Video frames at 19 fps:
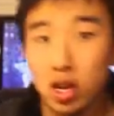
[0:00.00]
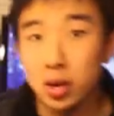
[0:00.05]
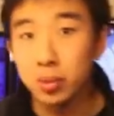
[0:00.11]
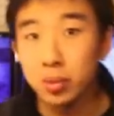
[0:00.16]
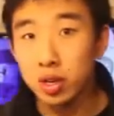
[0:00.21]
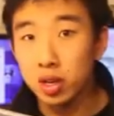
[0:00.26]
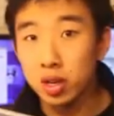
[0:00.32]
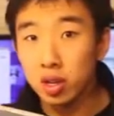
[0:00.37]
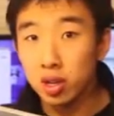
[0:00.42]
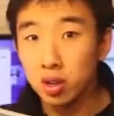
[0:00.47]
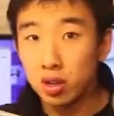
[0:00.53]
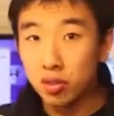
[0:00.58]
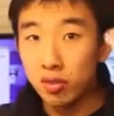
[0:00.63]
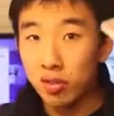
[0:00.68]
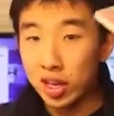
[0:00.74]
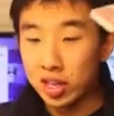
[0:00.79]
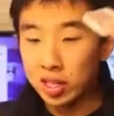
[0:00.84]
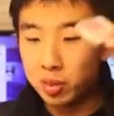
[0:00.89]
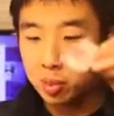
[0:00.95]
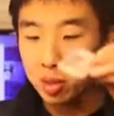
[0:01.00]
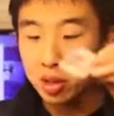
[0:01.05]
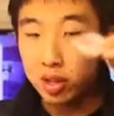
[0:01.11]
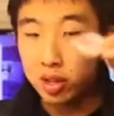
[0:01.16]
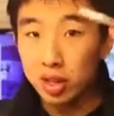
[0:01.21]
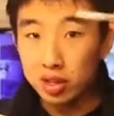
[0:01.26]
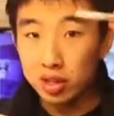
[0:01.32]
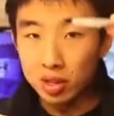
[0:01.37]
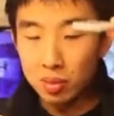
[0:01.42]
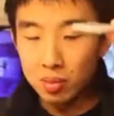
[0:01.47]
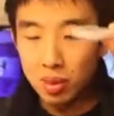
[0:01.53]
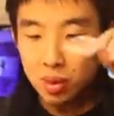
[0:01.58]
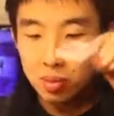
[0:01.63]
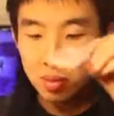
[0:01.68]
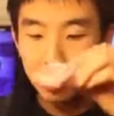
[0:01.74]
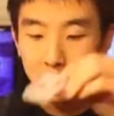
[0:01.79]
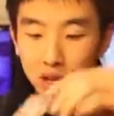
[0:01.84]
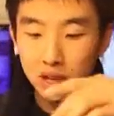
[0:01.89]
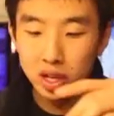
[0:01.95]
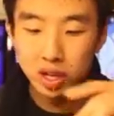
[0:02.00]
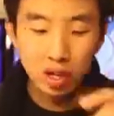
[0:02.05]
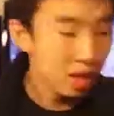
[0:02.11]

I'm gonna load Facebook into memory.